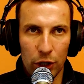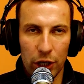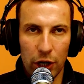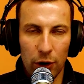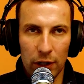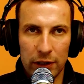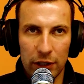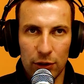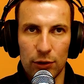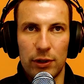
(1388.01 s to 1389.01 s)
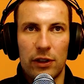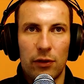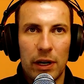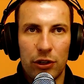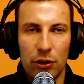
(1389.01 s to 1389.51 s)
going to go to digital
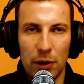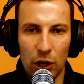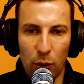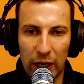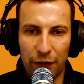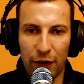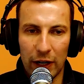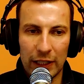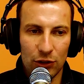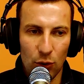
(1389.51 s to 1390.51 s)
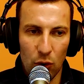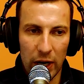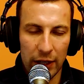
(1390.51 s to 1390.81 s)
transformation, but a quick funny story.